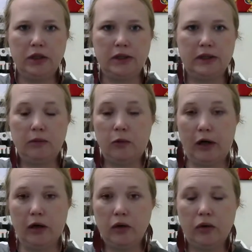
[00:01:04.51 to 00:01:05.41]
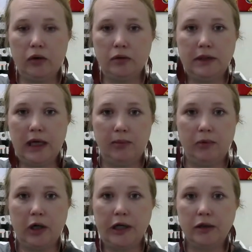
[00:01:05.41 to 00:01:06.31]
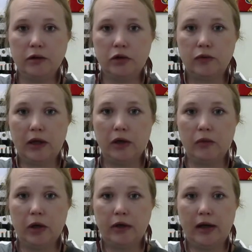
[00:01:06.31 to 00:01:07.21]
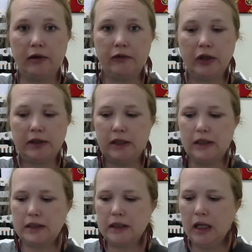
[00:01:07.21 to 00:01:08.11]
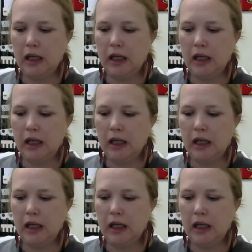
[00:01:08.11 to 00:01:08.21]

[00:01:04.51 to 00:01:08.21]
just some regular old tap water, just regular water out of the faucet,